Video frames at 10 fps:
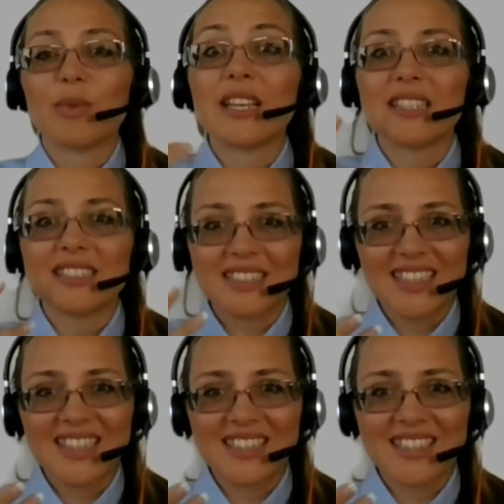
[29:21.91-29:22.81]
being a
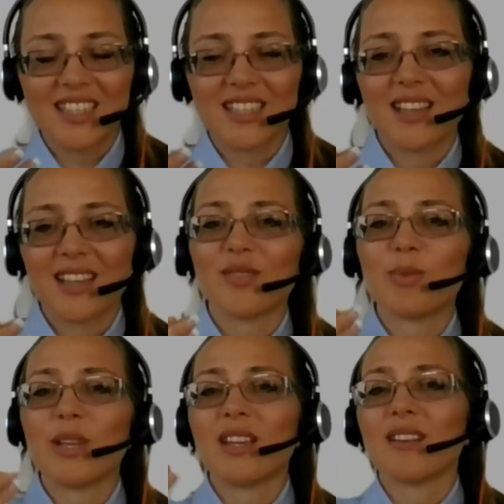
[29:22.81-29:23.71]
citizen and
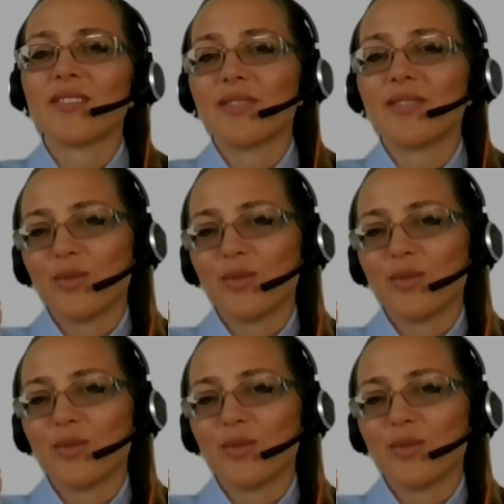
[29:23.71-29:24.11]
being of